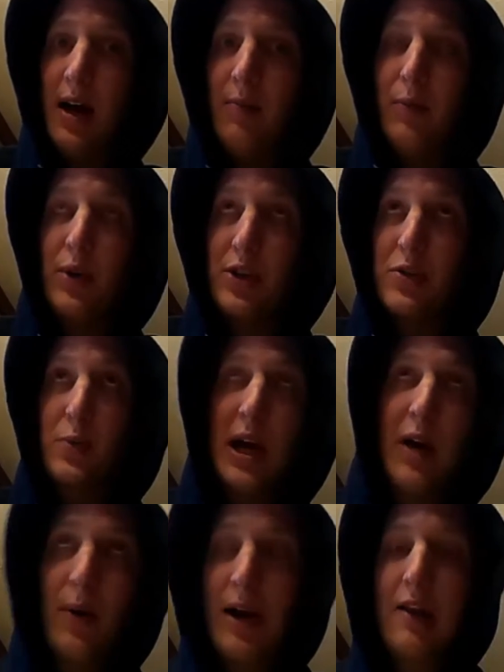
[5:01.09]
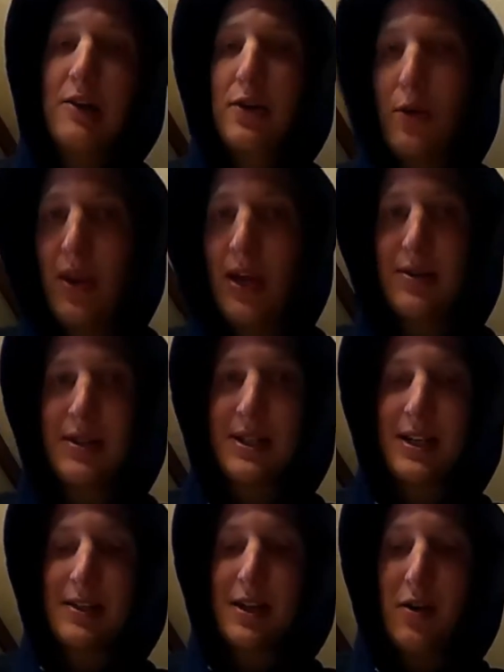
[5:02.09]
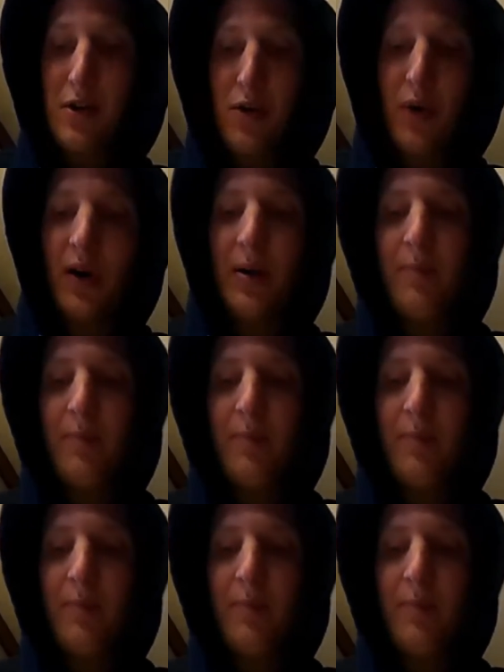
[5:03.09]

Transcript: which is why I wanted 2006 and newer.